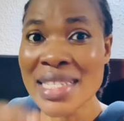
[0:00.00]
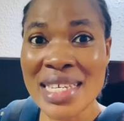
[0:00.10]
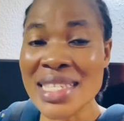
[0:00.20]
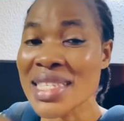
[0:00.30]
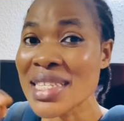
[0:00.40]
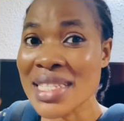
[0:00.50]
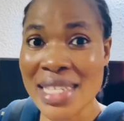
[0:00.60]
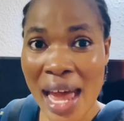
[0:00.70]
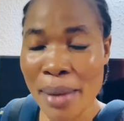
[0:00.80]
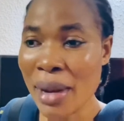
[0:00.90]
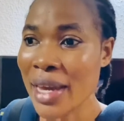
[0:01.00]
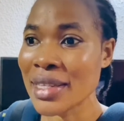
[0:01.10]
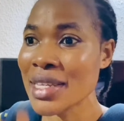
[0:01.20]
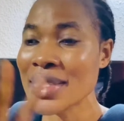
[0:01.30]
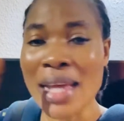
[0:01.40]
this time.
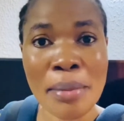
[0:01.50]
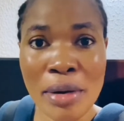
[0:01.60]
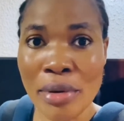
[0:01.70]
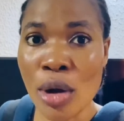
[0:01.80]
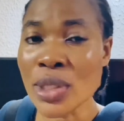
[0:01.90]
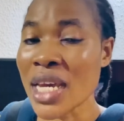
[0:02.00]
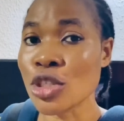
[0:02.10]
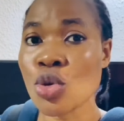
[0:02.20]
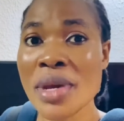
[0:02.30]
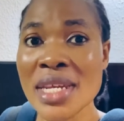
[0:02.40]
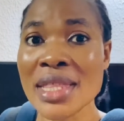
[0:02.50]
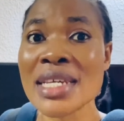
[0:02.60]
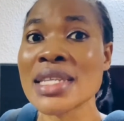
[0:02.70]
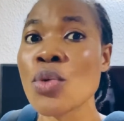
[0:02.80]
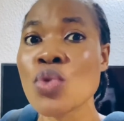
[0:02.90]
Like this time around, there are so many
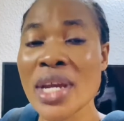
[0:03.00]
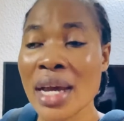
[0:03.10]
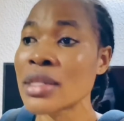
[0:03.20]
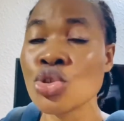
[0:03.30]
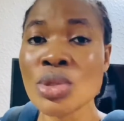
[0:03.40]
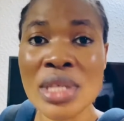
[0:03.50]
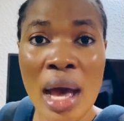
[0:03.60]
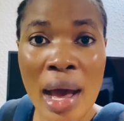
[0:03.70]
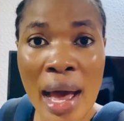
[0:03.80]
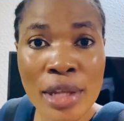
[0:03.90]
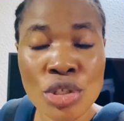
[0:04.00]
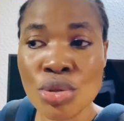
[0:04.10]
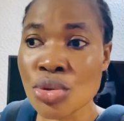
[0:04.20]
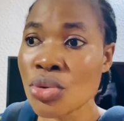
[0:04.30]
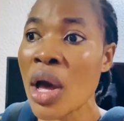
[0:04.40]
things that we can use our hands
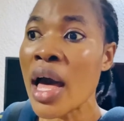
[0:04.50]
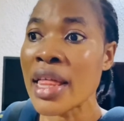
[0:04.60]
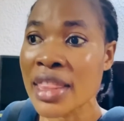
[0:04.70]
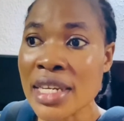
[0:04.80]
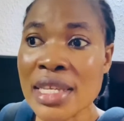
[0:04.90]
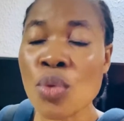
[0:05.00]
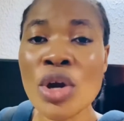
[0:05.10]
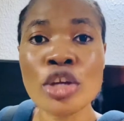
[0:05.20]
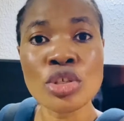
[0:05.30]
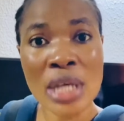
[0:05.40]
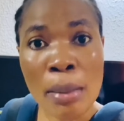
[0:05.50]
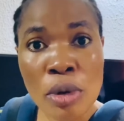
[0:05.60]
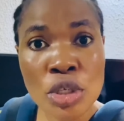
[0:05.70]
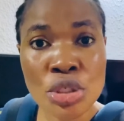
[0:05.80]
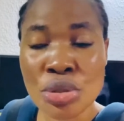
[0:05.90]
to do, things that we can use our
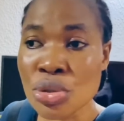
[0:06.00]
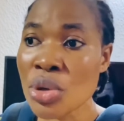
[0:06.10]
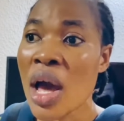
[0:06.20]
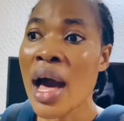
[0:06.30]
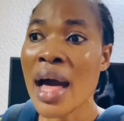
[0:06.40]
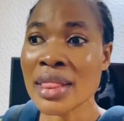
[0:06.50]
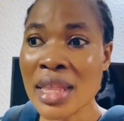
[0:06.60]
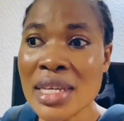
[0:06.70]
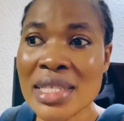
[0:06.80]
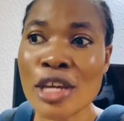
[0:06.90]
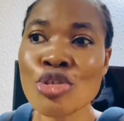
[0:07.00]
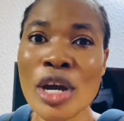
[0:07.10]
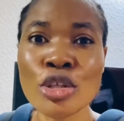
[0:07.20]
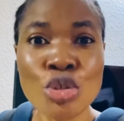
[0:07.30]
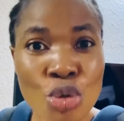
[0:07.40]
money to do, and things that you
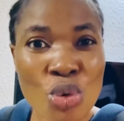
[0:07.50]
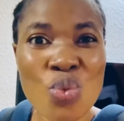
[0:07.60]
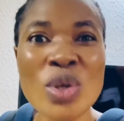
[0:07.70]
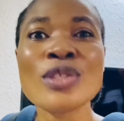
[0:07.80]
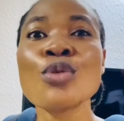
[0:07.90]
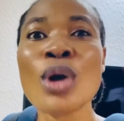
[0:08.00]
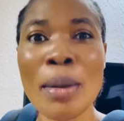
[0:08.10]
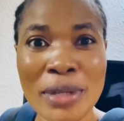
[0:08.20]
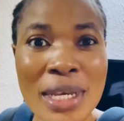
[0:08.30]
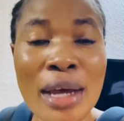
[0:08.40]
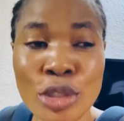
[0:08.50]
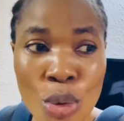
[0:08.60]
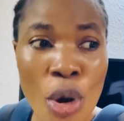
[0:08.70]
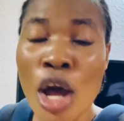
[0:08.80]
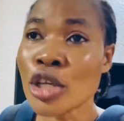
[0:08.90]
can do with no capital at
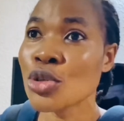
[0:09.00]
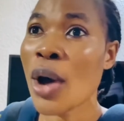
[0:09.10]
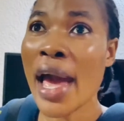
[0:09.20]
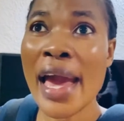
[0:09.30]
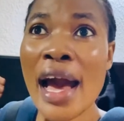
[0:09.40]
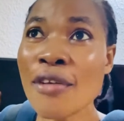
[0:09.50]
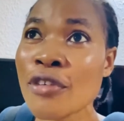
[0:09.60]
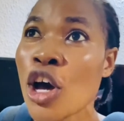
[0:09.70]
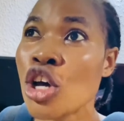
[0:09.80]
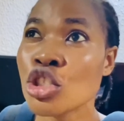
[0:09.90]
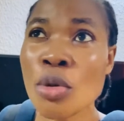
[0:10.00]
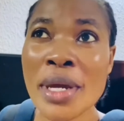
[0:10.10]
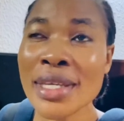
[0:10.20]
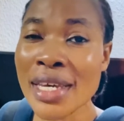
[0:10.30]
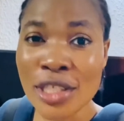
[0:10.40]
all. So I have so
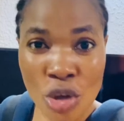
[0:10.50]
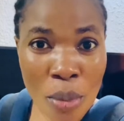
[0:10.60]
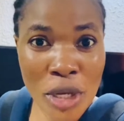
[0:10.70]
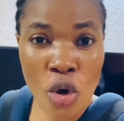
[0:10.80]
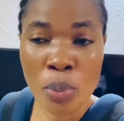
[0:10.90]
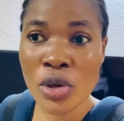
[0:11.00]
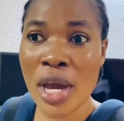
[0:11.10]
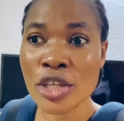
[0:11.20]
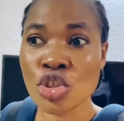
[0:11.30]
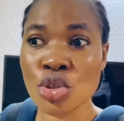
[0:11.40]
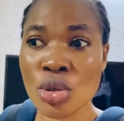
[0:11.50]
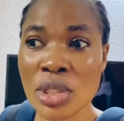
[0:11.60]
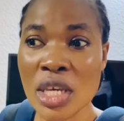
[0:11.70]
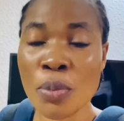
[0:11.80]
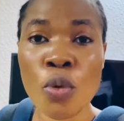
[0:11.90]
many things coming up. You guys should
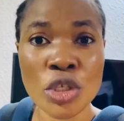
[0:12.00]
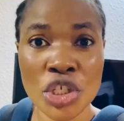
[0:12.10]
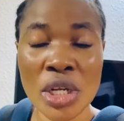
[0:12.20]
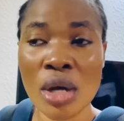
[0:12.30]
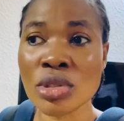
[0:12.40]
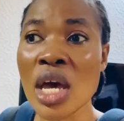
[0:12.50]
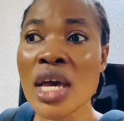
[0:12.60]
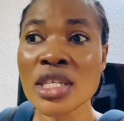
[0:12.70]
just keep watching out.